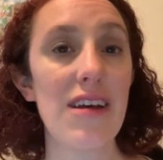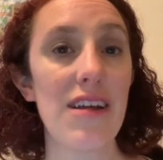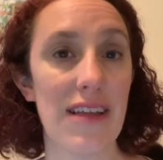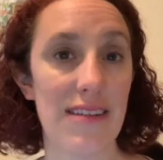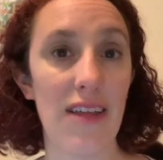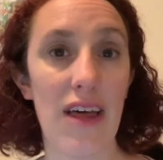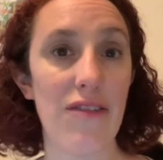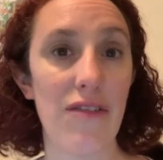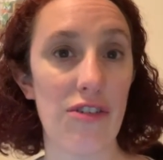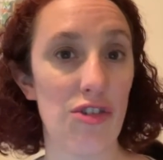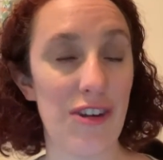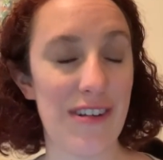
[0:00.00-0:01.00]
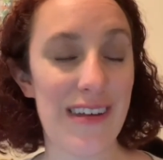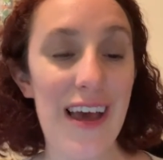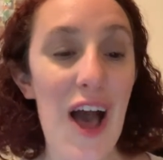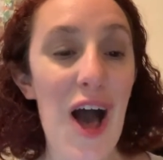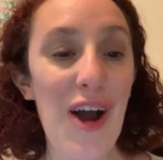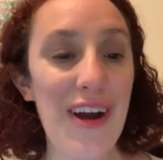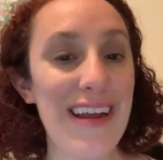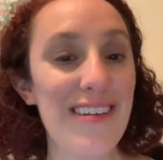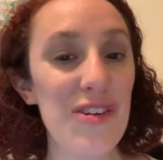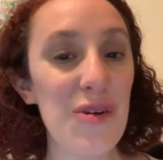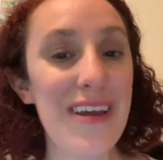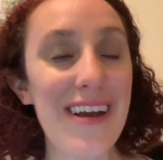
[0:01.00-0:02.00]
That's a lot of officiallys. All right,
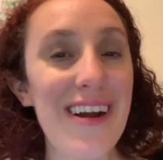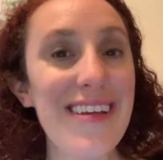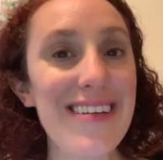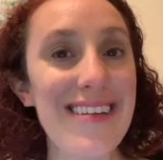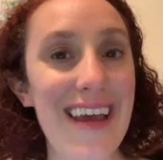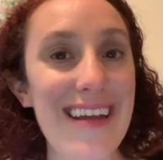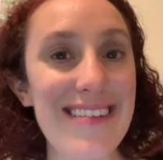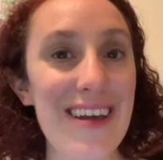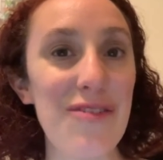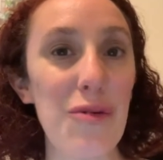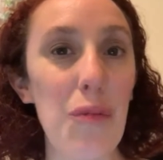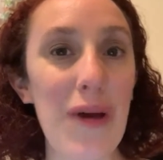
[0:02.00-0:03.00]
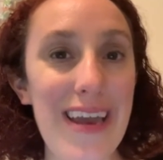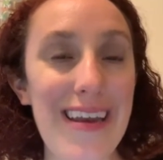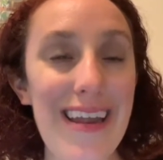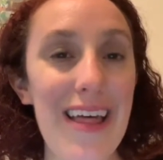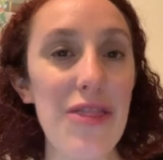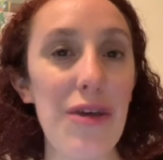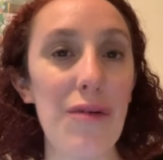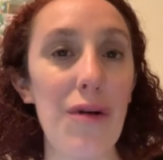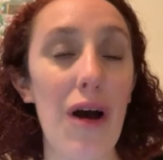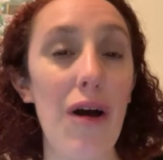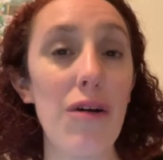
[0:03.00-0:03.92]
so here are the dates of when the